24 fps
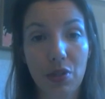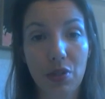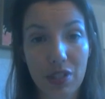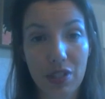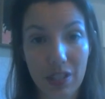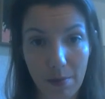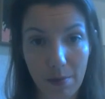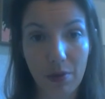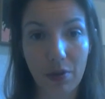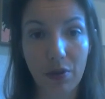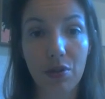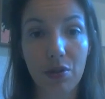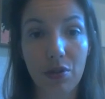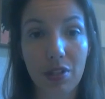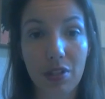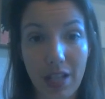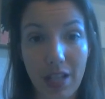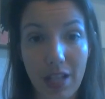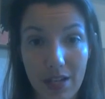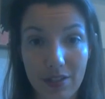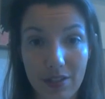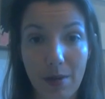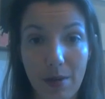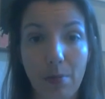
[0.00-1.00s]
samplers,
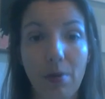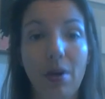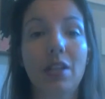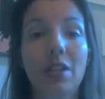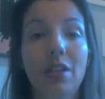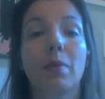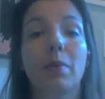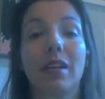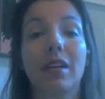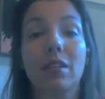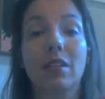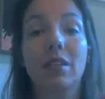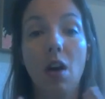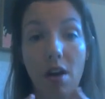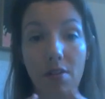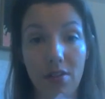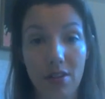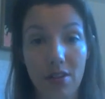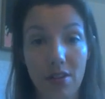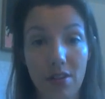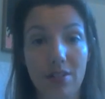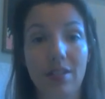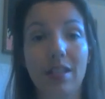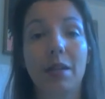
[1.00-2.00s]
Class A prospects on
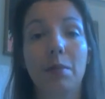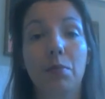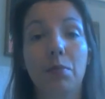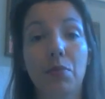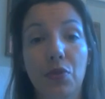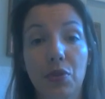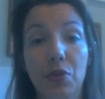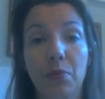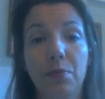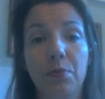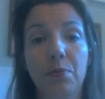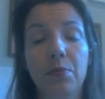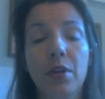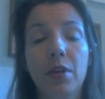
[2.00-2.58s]
the same Zoom,